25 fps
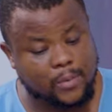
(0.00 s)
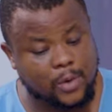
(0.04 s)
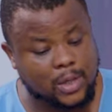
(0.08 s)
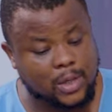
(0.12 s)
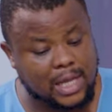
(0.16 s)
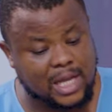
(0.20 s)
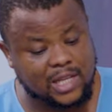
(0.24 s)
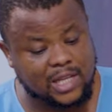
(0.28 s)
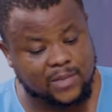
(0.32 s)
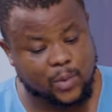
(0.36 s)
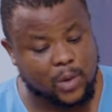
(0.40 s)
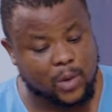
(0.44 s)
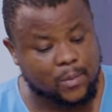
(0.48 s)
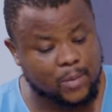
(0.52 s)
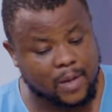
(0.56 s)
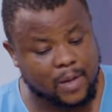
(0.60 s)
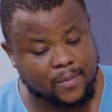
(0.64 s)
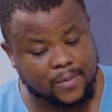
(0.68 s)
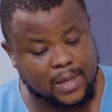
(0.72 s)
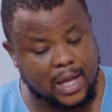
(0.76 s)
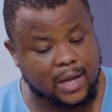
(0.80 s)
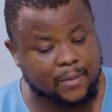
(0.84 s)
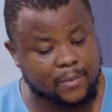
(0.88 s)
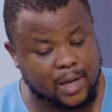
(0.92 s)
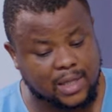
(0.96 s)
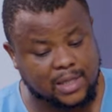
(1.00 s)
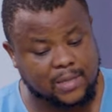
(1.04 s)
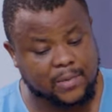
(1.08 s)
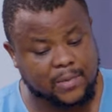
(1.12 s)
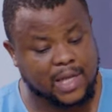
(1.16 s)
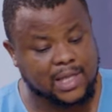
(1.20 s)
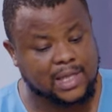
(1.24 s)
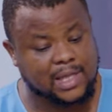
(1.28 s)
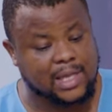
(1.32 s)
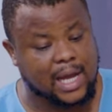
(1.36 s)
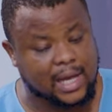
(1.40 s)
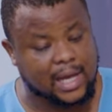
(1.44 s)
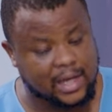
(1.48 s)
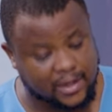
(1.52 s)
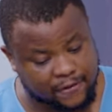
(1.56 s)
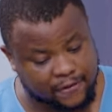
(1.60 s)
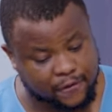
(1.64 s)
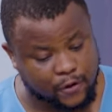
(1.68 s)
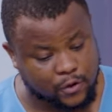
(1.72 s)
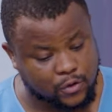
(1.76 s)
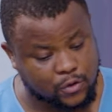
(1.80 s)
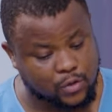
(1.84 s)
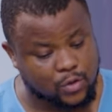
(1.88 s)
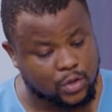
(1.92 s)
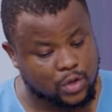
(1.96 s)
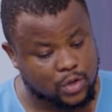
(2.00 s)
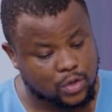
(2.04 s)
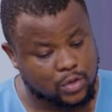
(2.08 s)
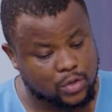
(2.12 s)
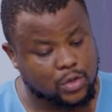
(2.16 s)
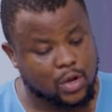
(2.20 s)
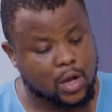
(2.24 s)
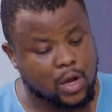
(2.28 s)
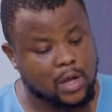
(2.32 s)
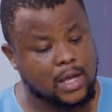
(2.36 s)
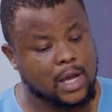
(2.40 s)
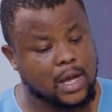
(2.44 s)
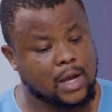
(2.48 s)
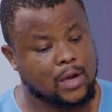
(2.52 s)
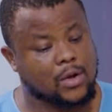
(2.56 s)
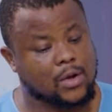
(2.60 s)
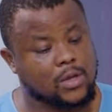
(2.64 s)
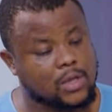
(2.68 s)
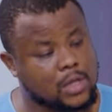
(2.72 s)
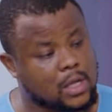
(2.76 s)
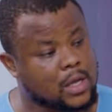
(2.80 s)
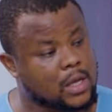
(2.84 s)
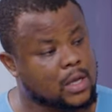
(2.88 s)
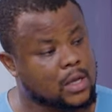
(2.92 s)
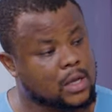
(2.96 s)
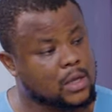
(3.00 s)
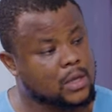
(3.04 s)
your brother's problem down mathematically for you. You come here, come there.